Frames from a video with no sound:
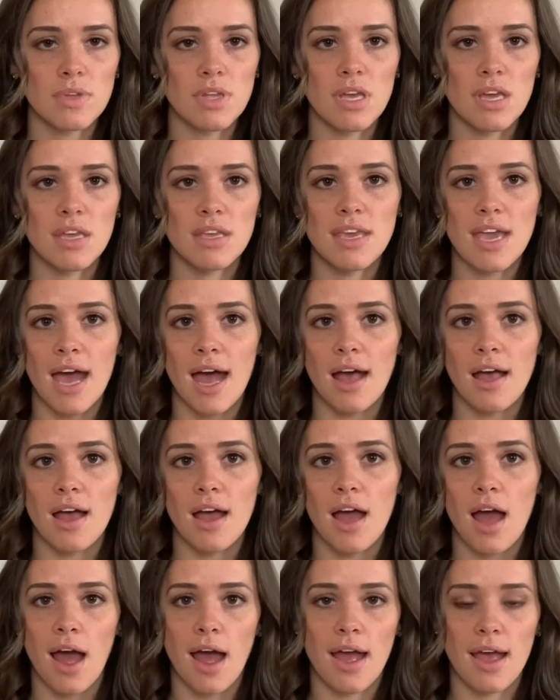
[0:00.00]
yeah,
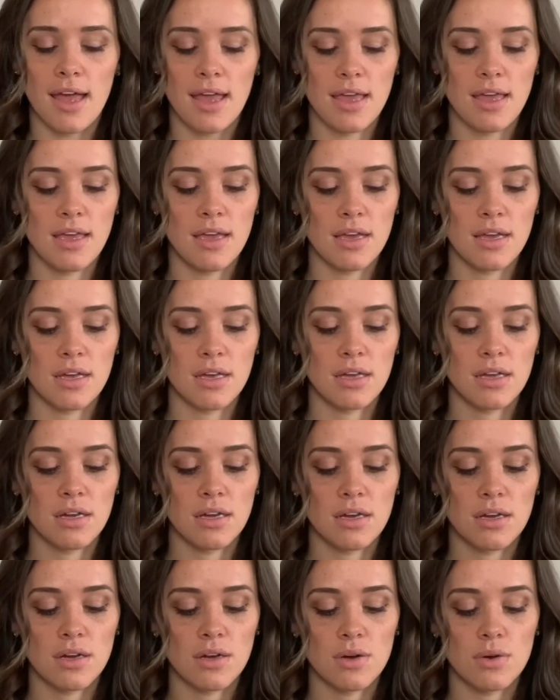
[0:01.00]
I
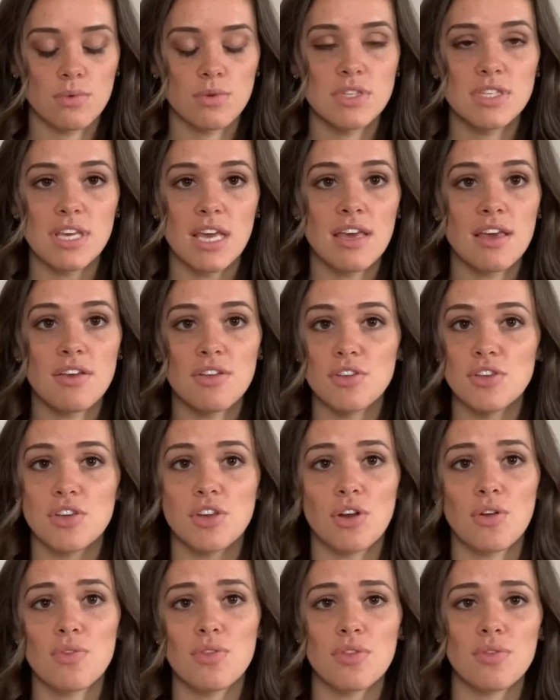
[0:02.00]
would say, you
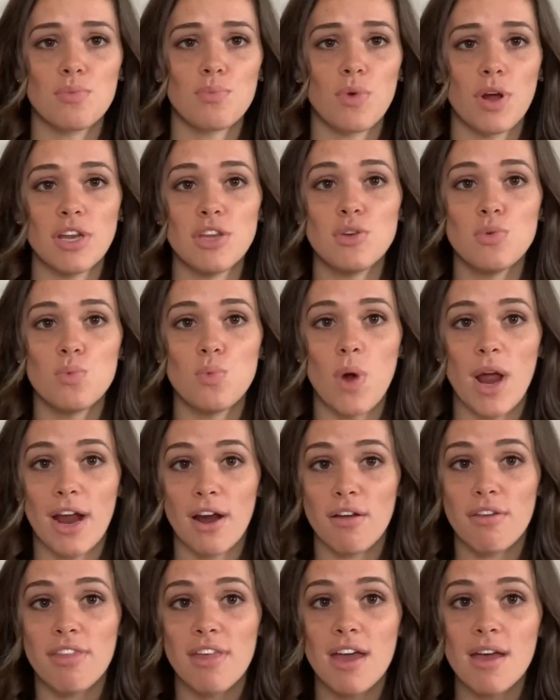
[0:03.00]
know, when you
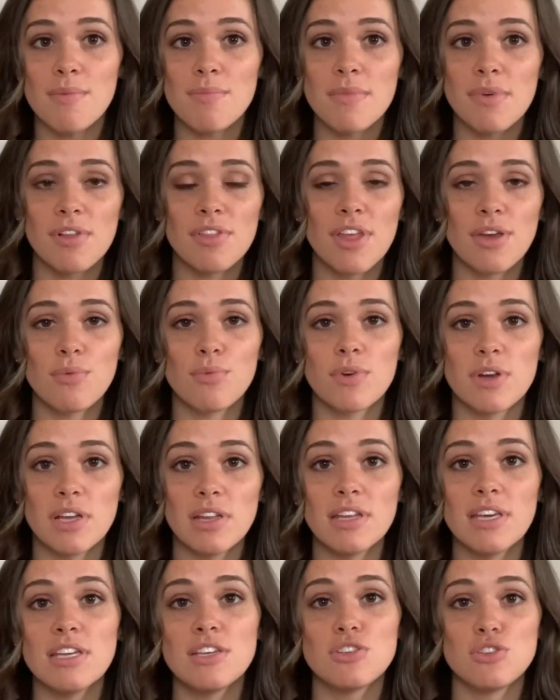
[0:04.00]
wear them, they
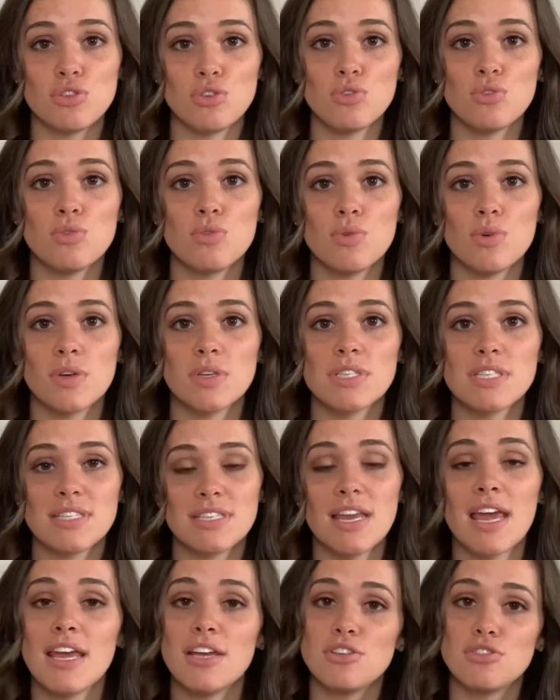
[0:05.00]
really do
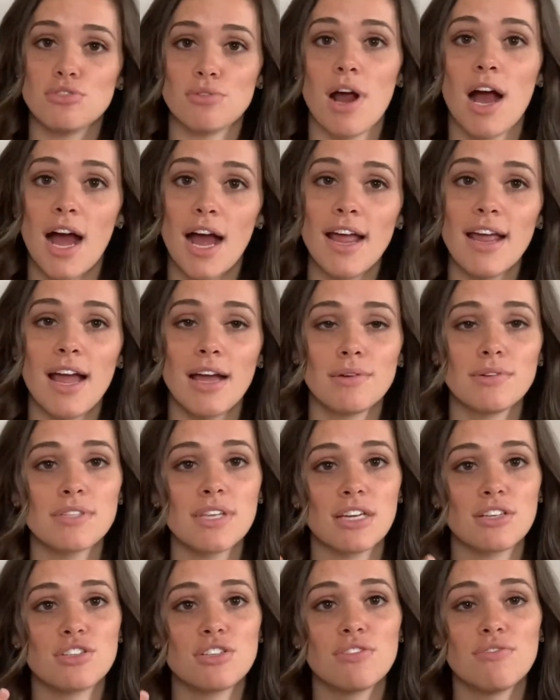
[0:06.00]
stay dry. I was
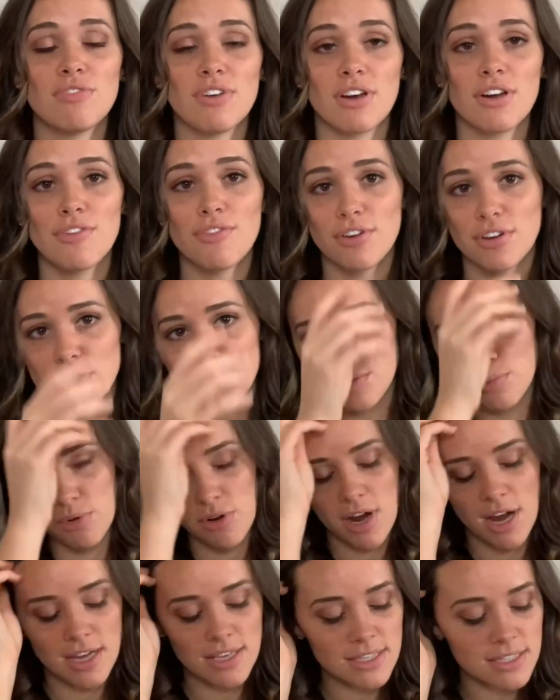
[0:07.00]
actually very, very
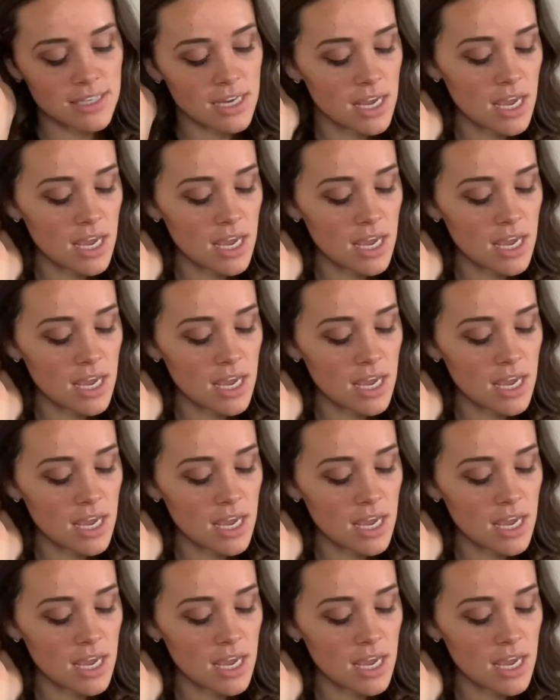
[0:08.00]
surprised.